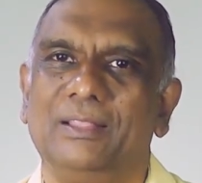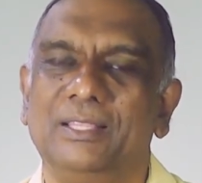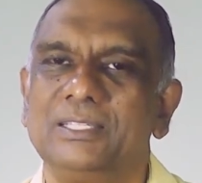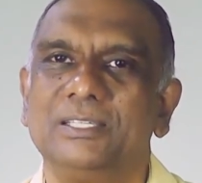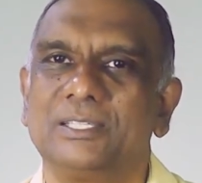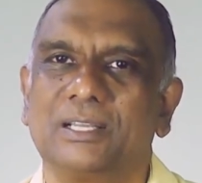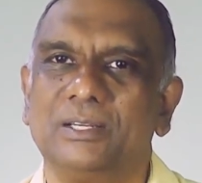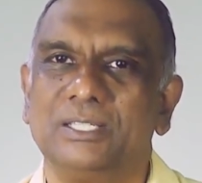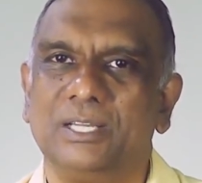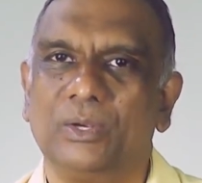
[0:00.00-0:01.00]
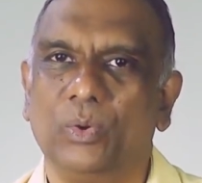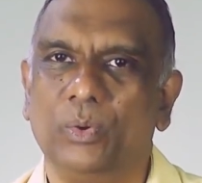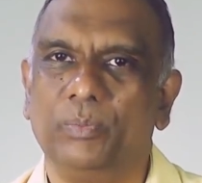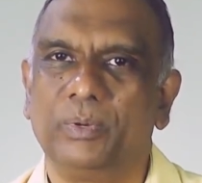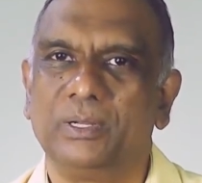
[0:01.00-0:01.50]
This is the Christian
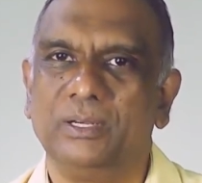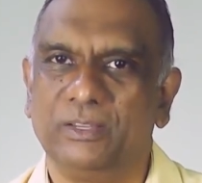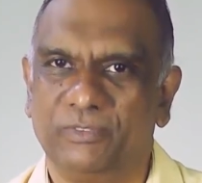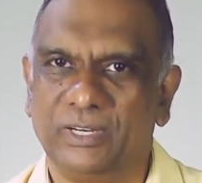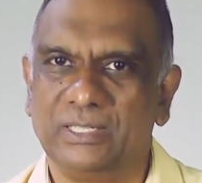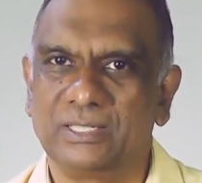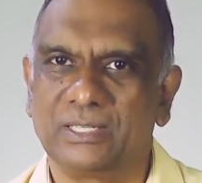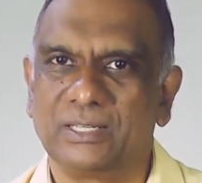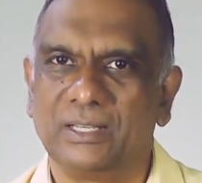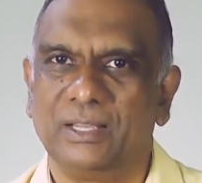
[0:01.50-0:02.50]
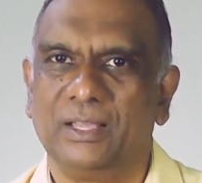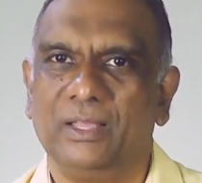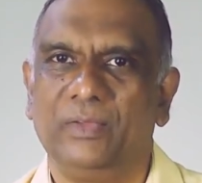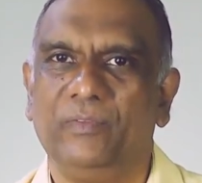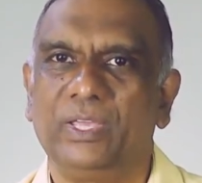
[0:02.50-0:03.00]
hope, dear friends.
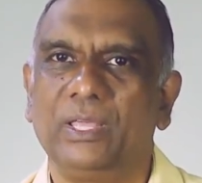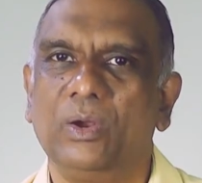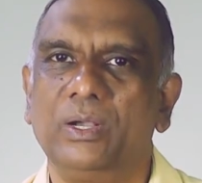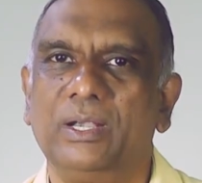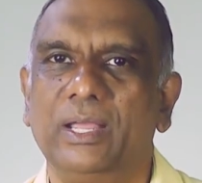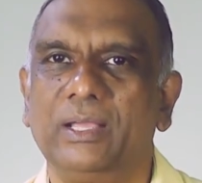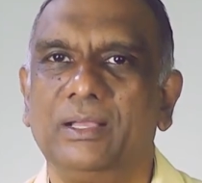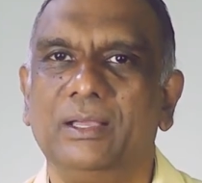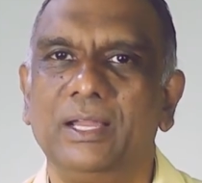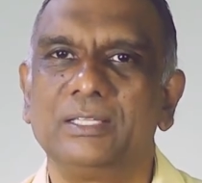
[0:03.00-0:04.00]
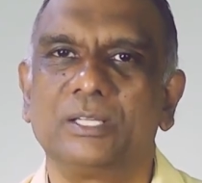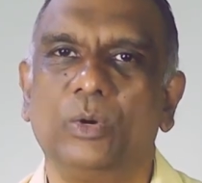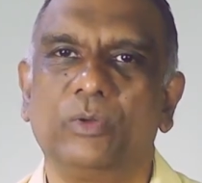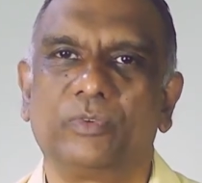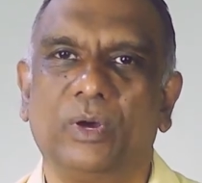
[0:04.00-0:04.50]
We cannot take grace
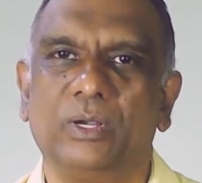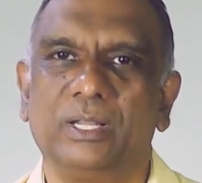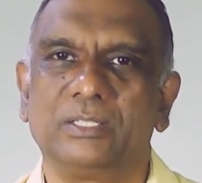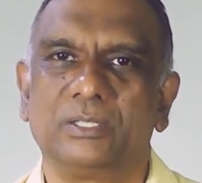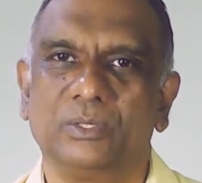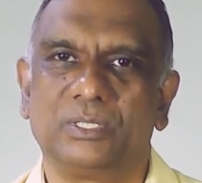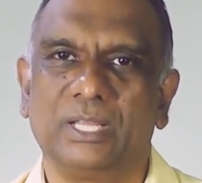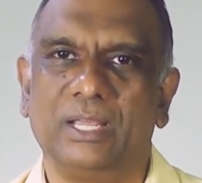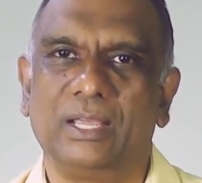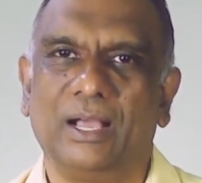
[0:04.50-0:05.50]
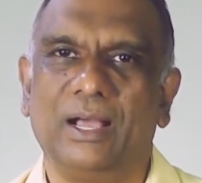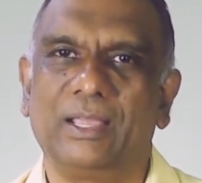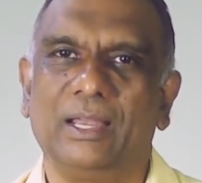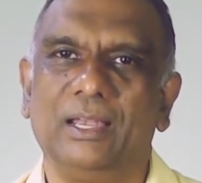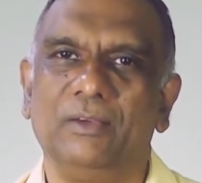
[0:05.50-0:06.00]
out of context to say, I
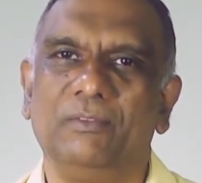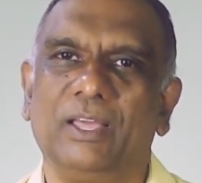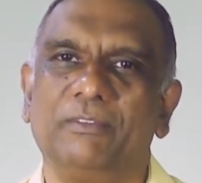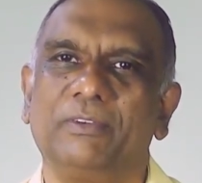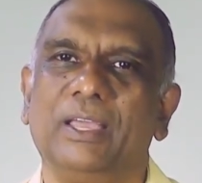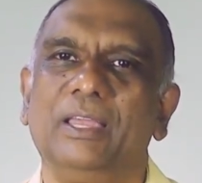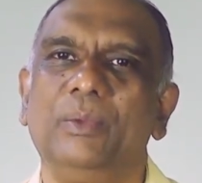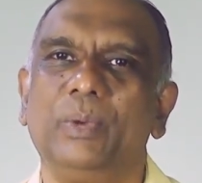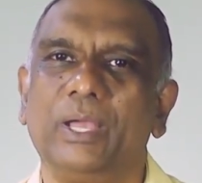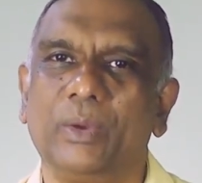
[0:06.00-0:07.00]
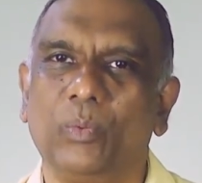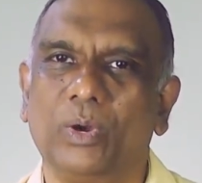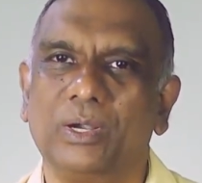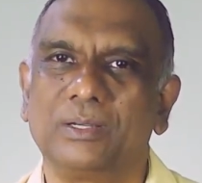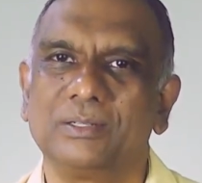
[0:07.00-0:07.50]
can live life any way I
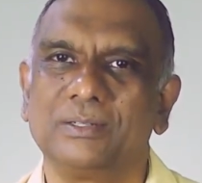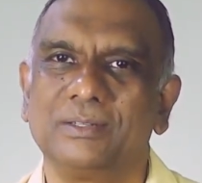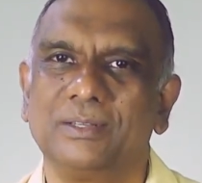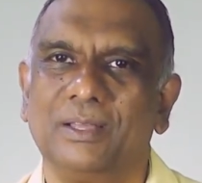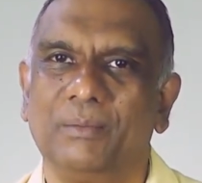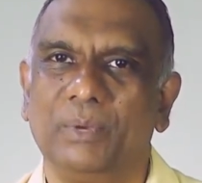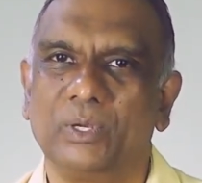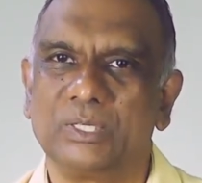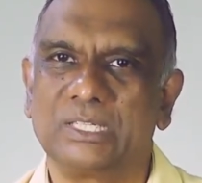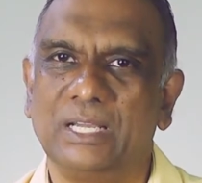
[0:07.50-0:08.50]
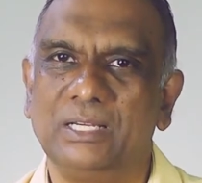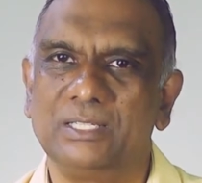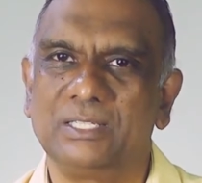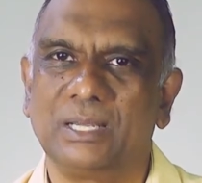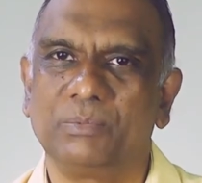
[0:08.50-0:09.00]
want. Because
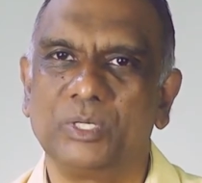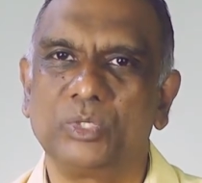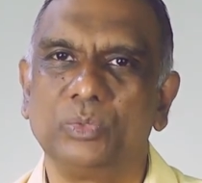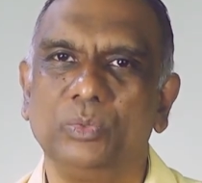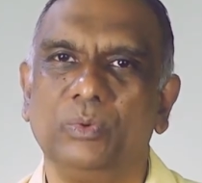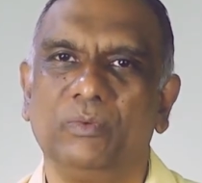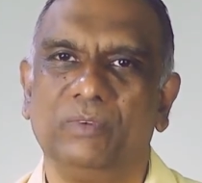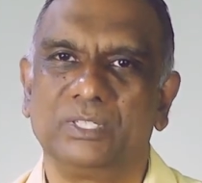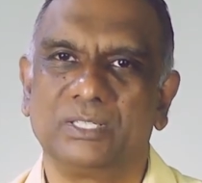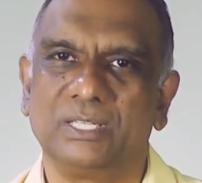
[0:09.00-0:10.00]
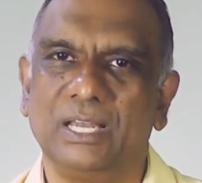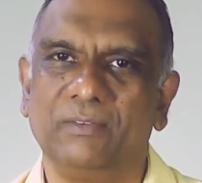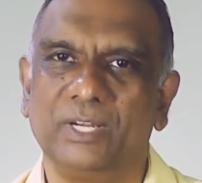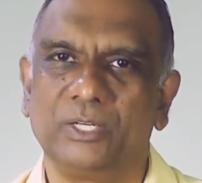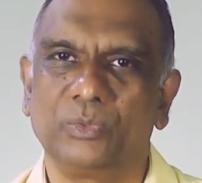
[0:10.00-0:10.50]
Titus chapter 2, verses
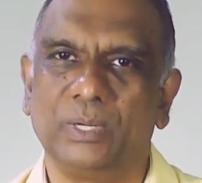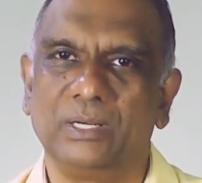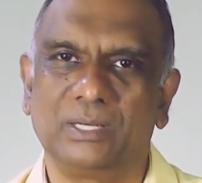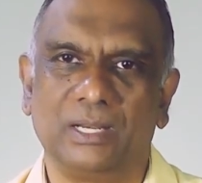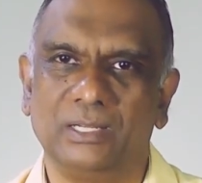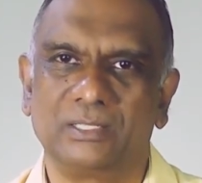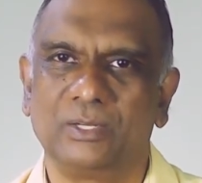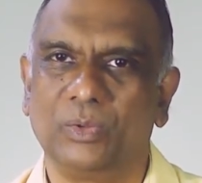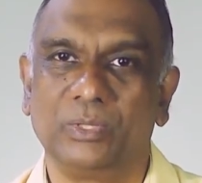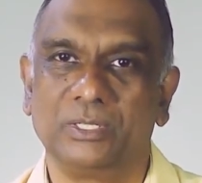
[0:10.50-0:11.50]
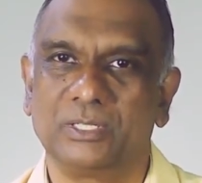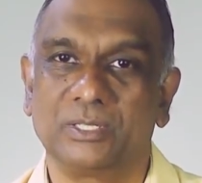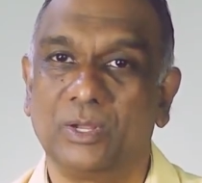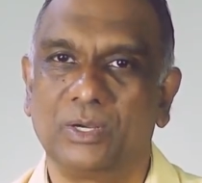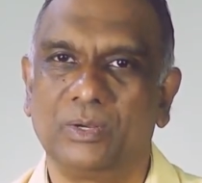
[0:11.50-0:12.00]
11 and 12 tell us, no, this
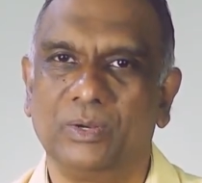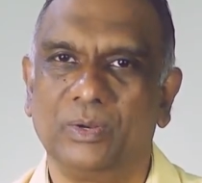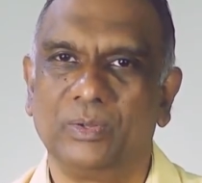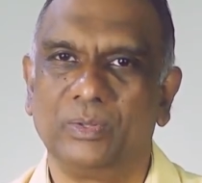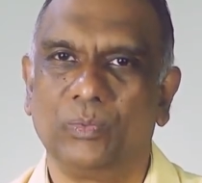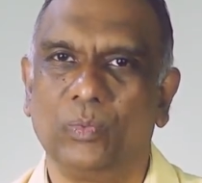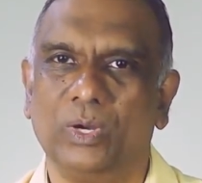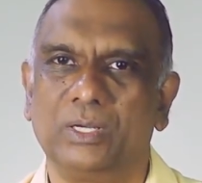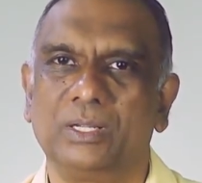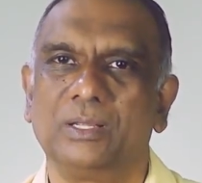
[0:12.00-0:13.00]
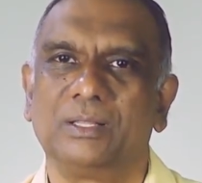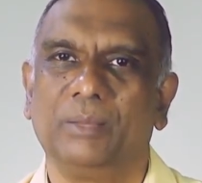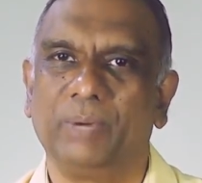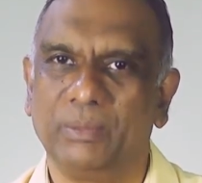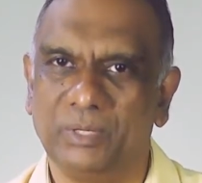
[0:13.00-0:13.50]
is not what
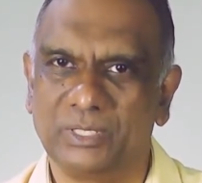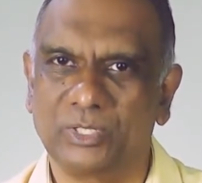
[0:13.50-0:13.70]
the Bible